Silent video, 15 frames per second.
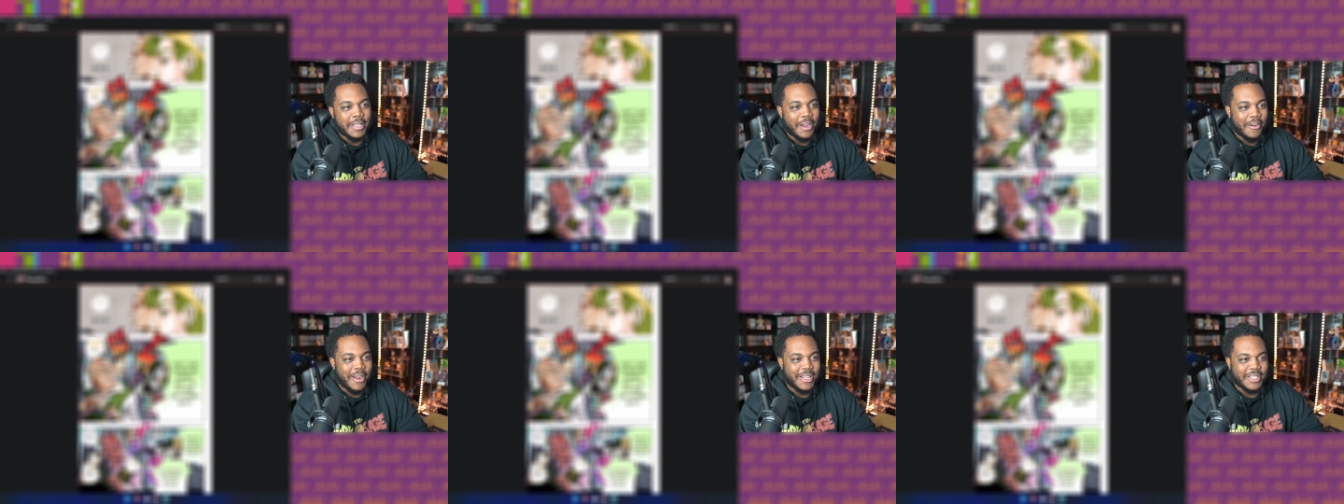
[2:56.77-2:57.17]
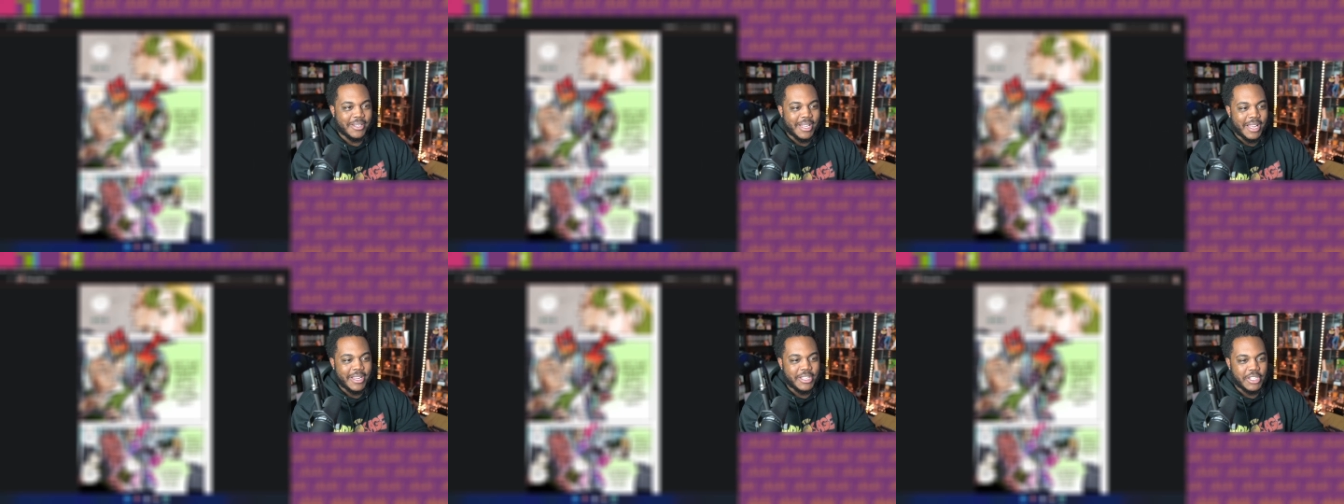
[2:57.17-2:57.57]
All right, so
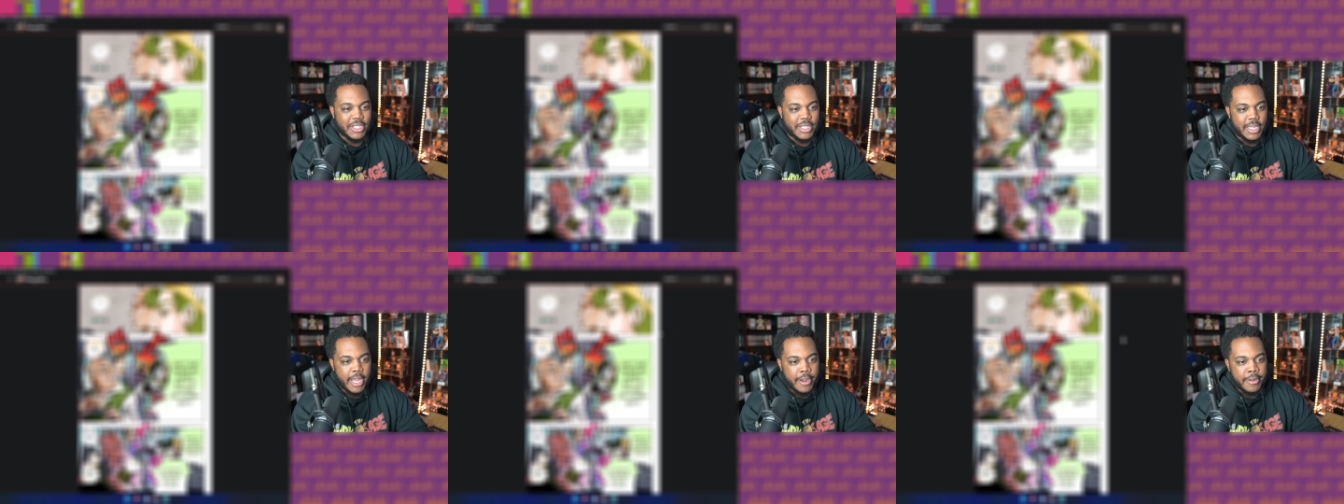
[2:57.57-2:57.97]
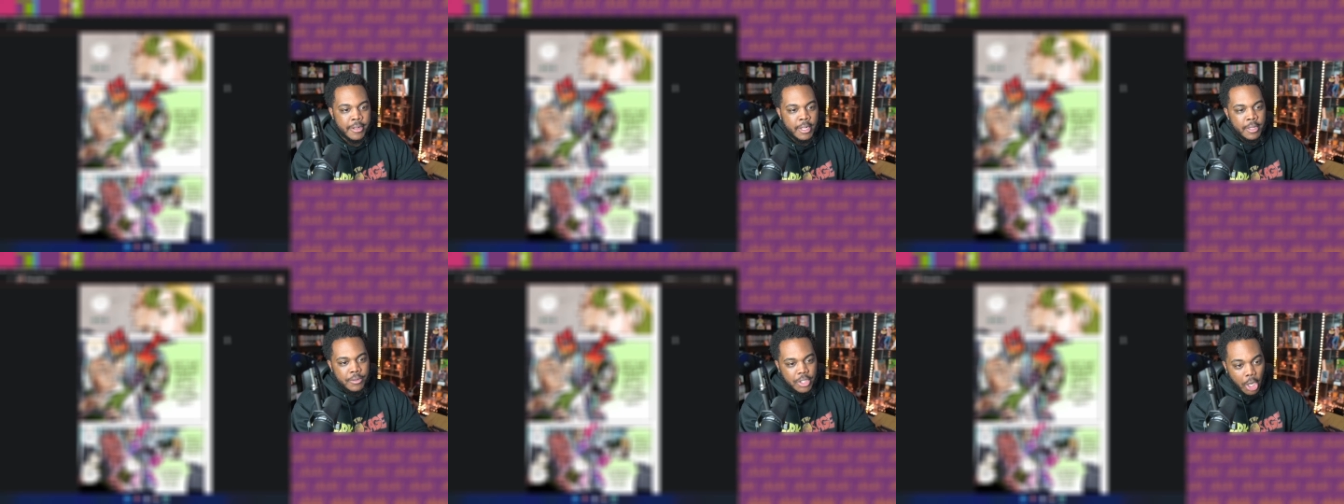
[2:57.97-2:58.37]
now he's just staring.
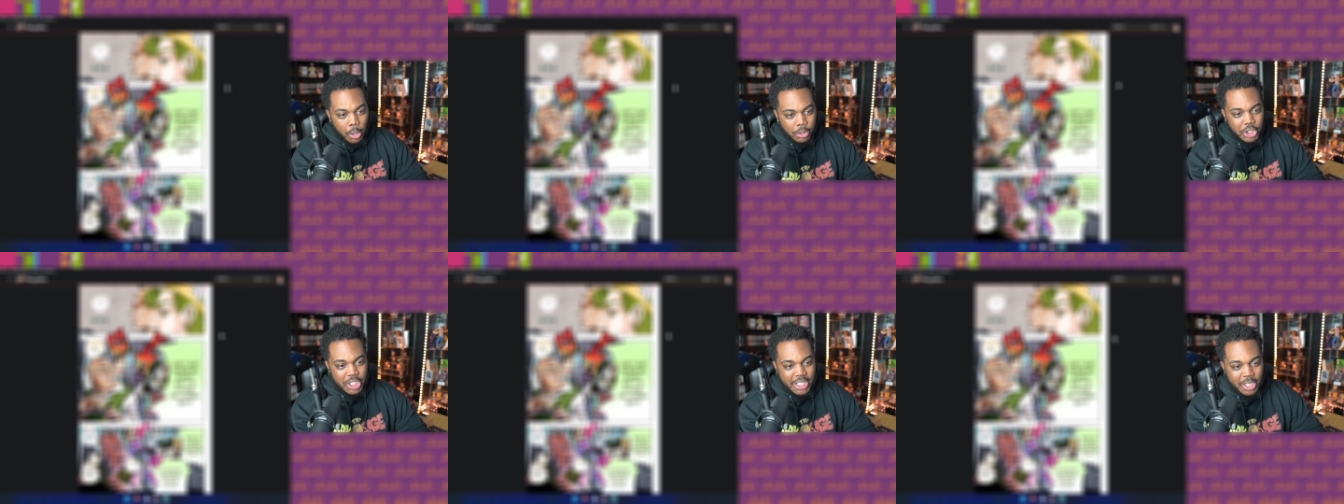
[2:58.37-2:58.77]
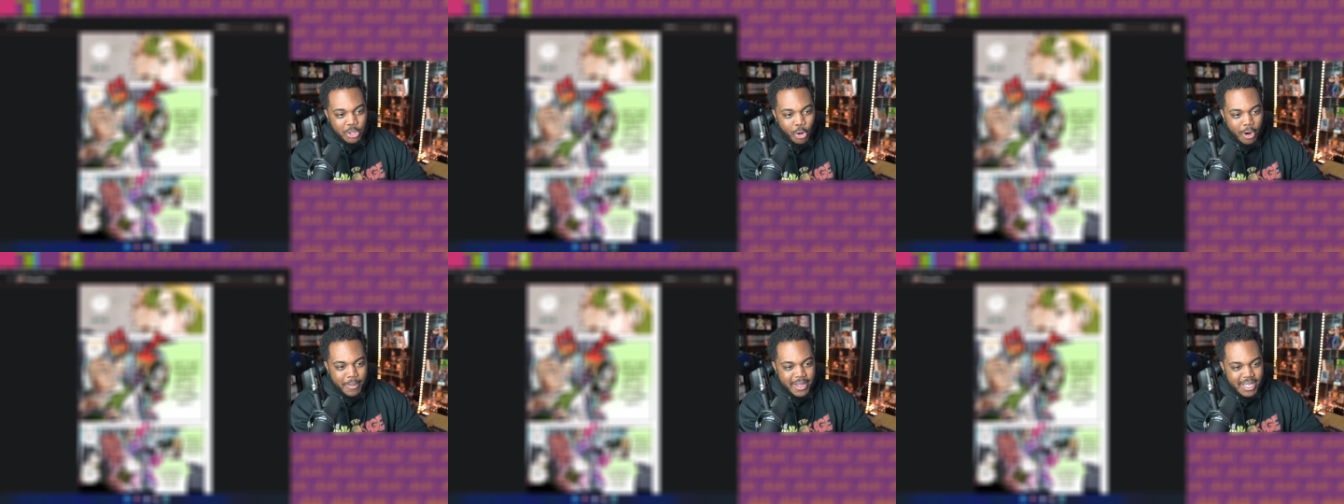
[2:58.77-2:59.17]
Don't just
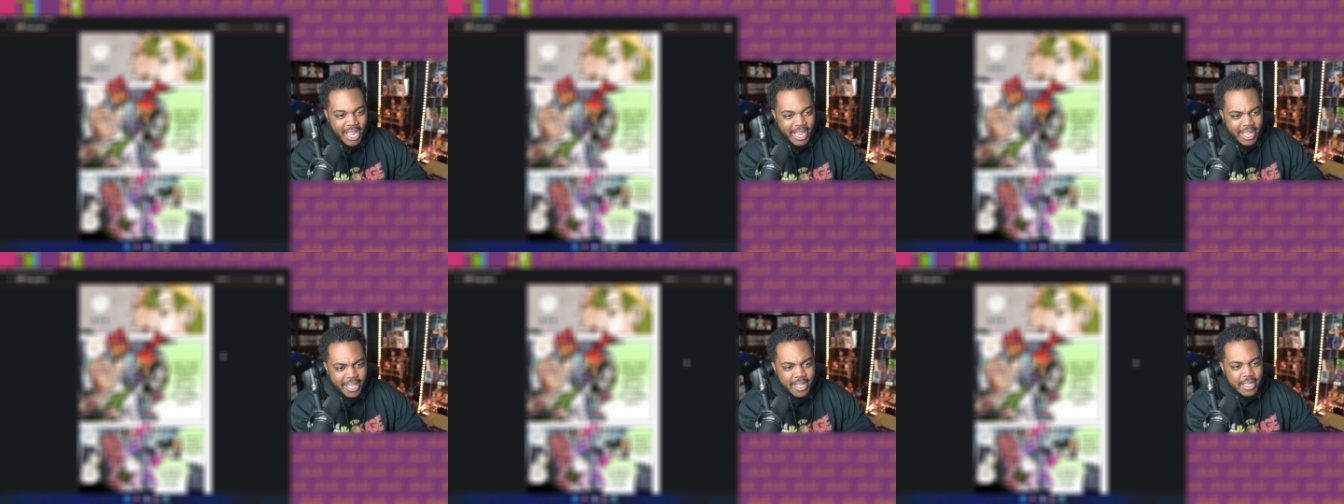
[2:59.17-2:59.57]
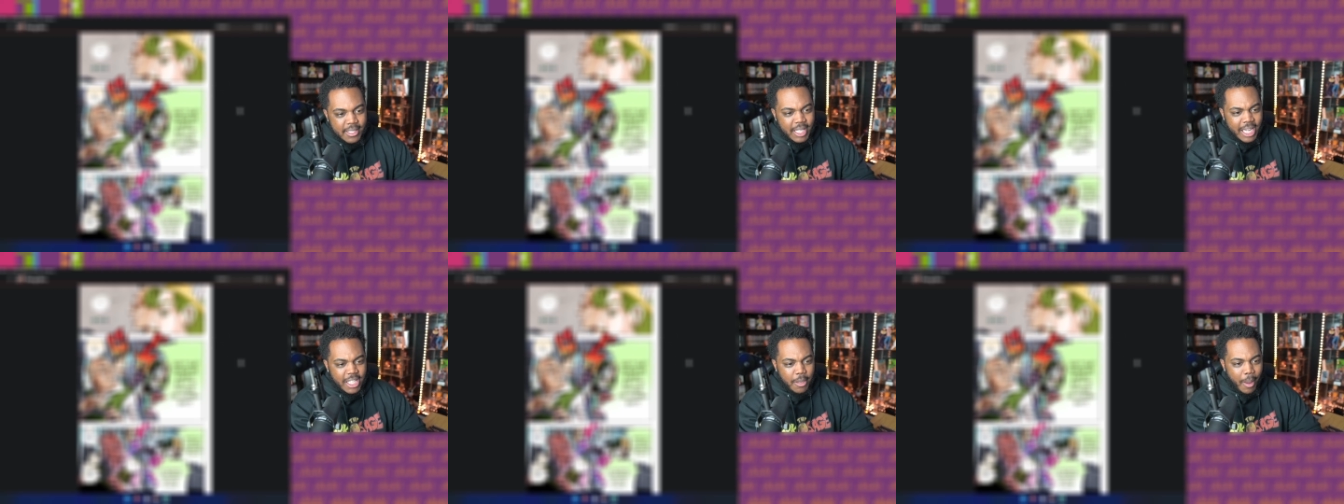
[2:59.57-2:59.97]
ignore me, dang it! Say
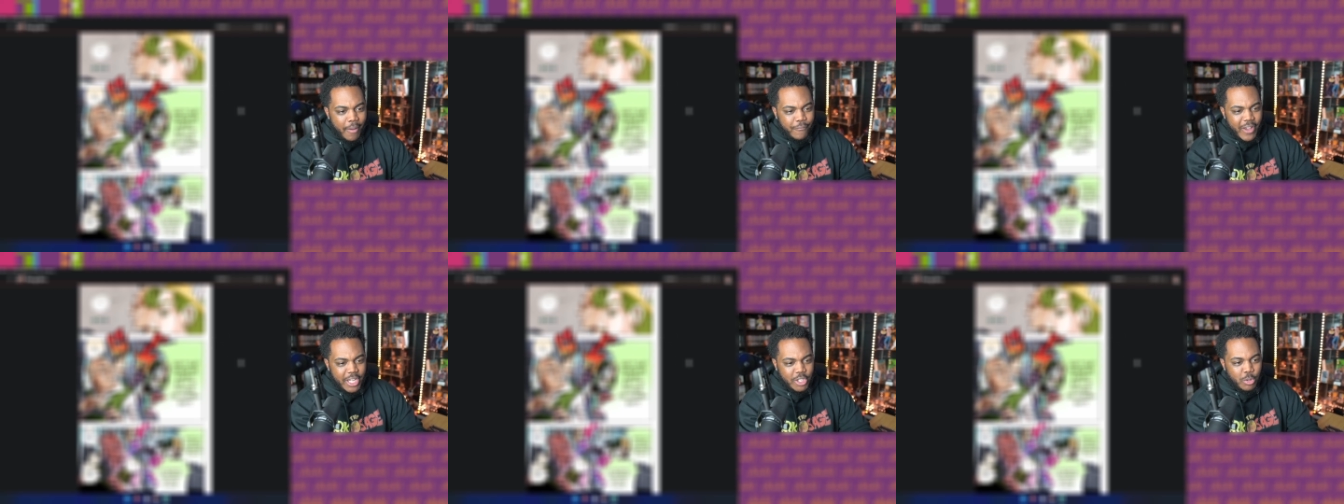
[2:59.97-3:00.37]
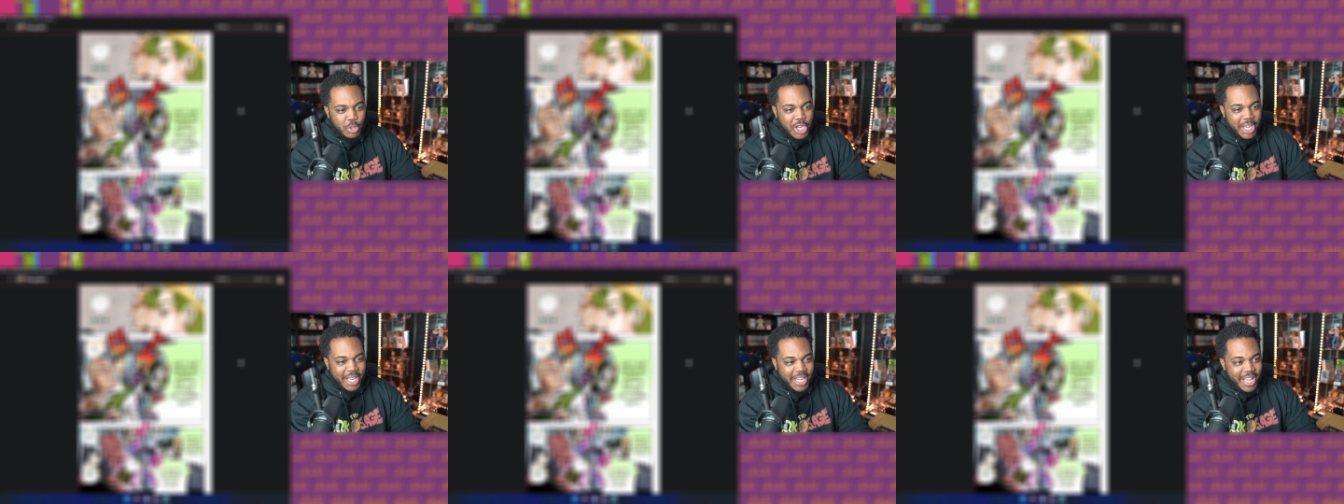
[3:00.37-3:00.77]
it to my face, you
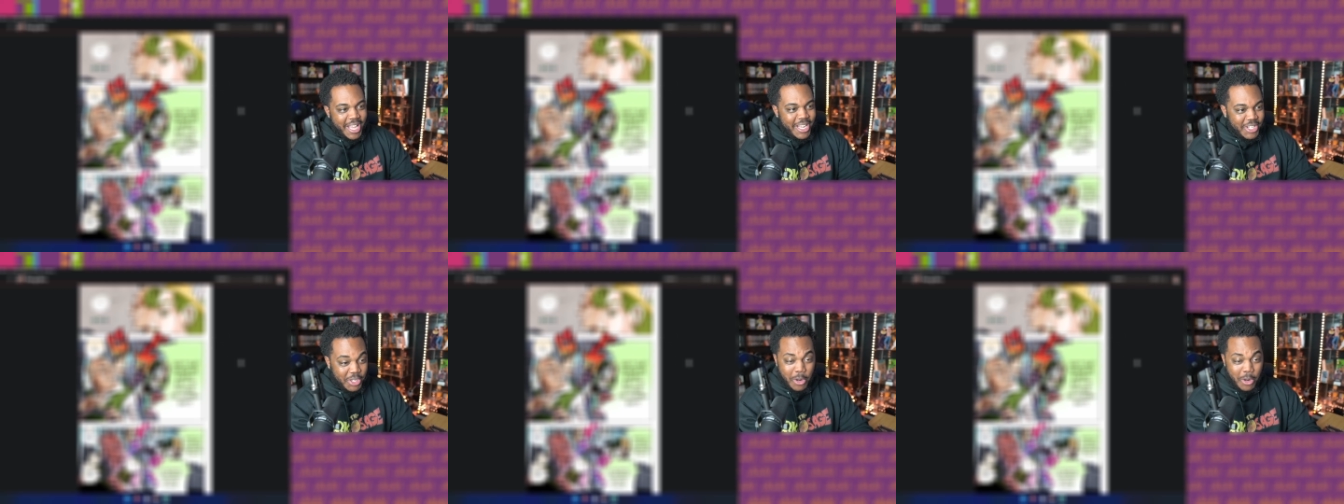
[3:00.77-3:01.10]
chicken ish!